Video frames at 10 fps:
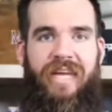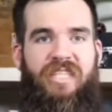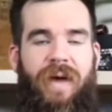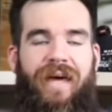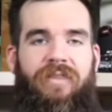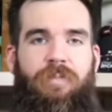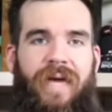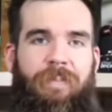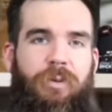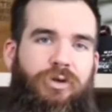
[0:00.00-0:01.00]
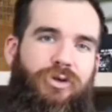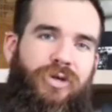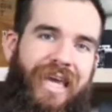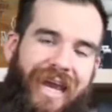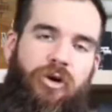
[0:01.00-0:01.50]
It's about the people you
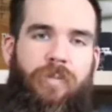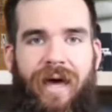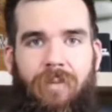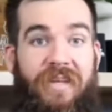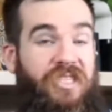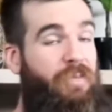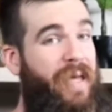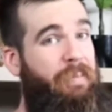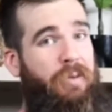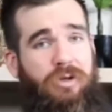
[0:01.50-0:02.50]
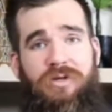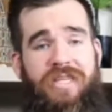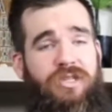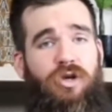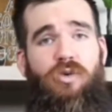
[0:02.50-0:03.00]
care about. It's the people you
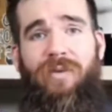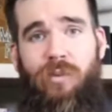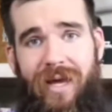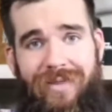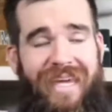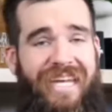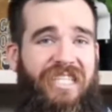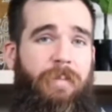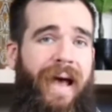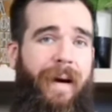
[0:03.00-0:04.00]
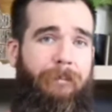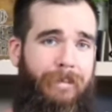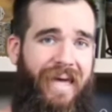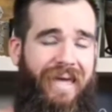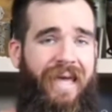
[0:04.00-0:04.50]
disagree with. It's about
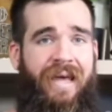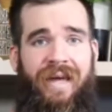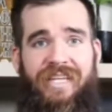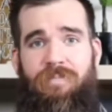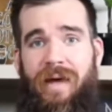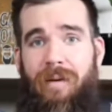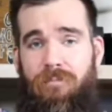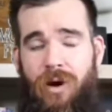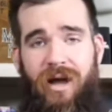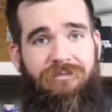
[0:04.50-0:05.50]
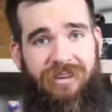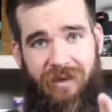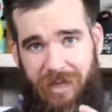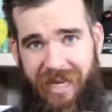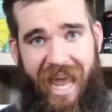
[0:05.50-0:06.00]
me. It's about my
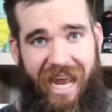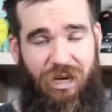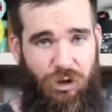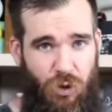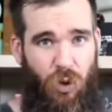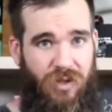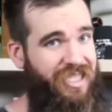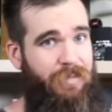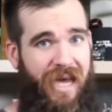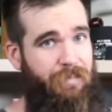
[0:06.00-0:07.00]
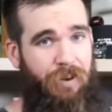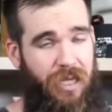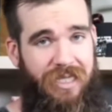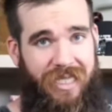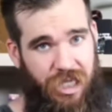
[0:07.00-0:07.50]
family and yours. It's about
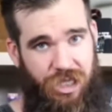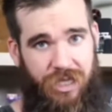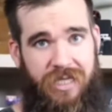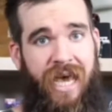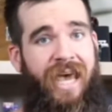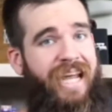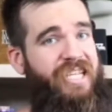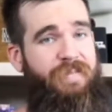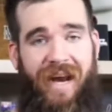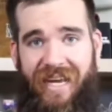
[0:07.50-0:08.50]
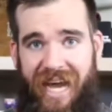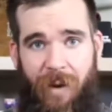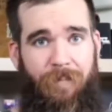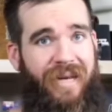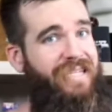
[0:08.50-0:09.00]
politicians. It's about
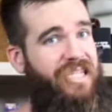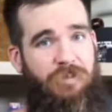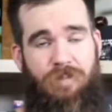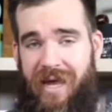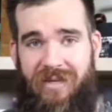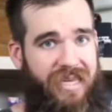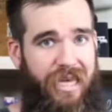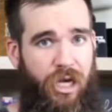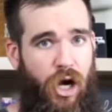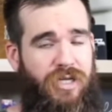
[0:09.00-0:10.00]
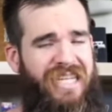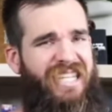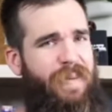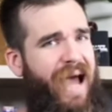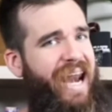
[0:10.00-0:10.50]
companies. It's about CEOs.
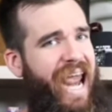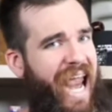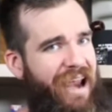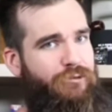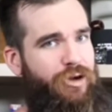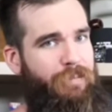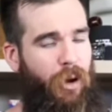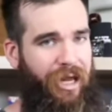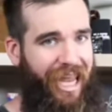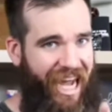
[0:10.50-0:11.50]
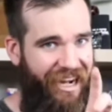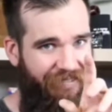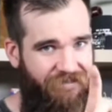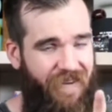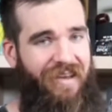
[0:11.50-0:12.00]
It's about everybody, and it
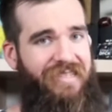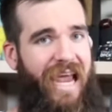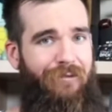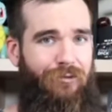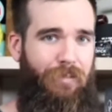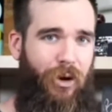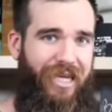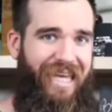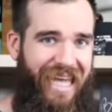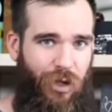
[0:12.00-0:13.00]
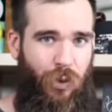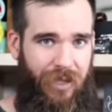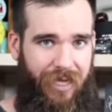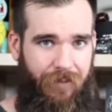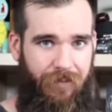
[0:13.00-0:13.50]
affects everybody
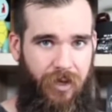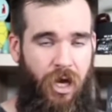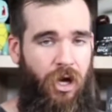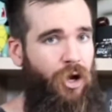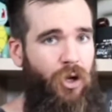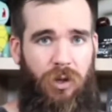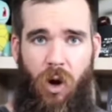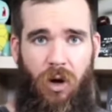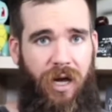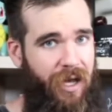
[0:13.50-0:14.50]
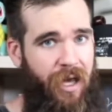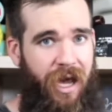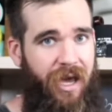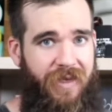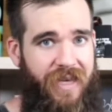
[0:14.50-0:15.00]
equally. No longer
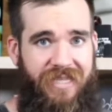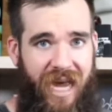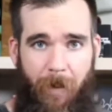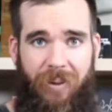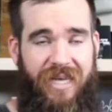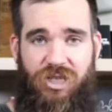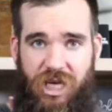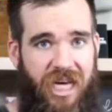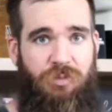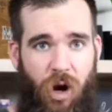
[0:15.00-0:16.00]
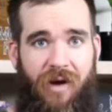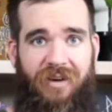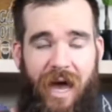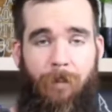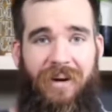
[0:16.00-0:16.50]
are these companies just
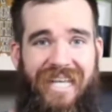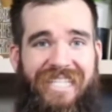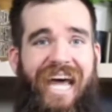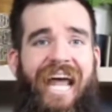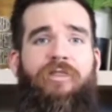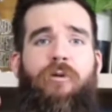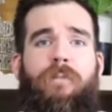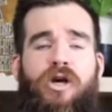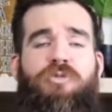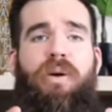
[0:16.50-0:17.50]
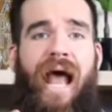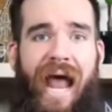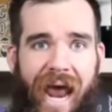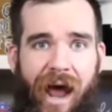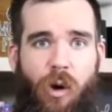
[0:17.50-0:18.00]
private companies. They are the most
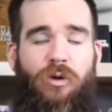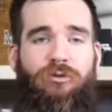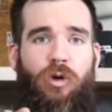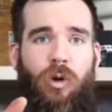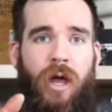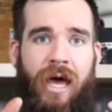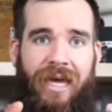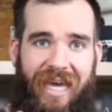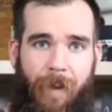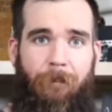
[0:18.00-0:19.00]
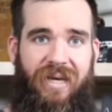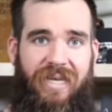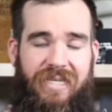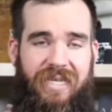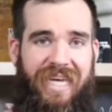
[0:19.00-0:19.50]
powerful
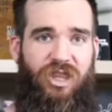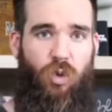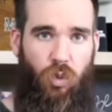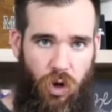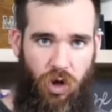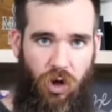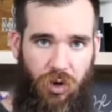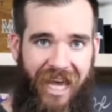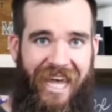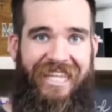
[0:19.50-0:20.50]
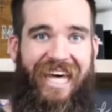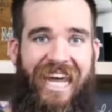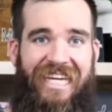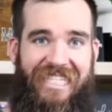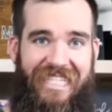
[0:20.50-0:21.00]
companies in the world.
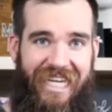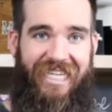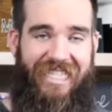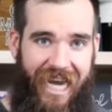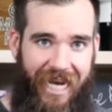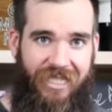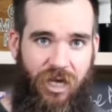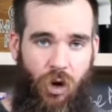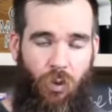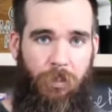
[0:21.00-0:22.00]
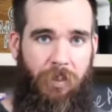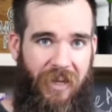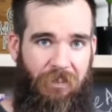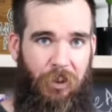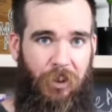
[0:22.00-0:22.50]
They dictate what
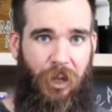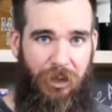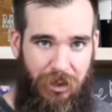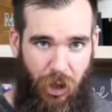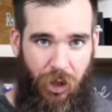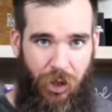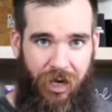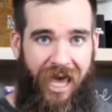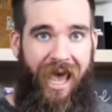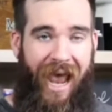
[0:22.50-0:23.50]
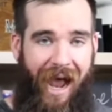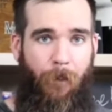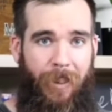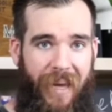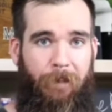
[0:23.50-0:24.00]
people learn,
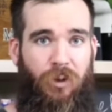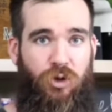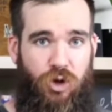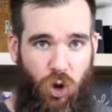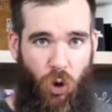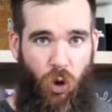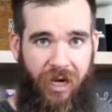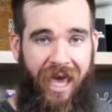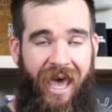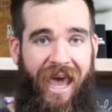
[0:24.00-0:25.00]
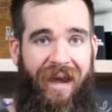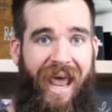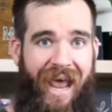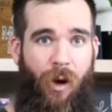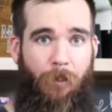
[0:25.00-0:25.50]
how people talk, and
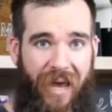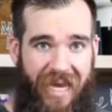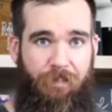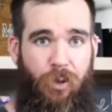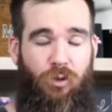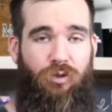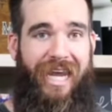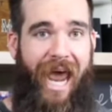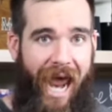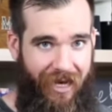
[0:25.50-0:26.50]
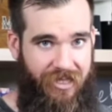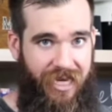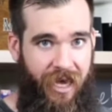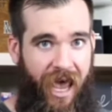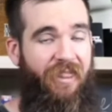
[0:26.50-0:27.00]
how people
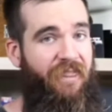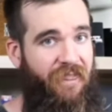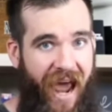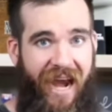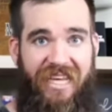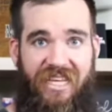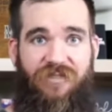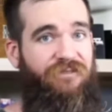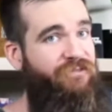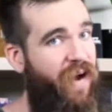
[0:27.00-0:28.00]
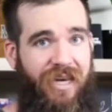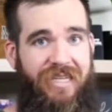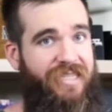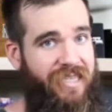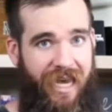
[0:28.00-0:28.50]
react. And that is
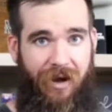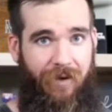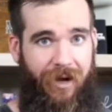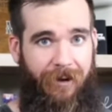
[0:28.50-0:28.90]
fucking scary.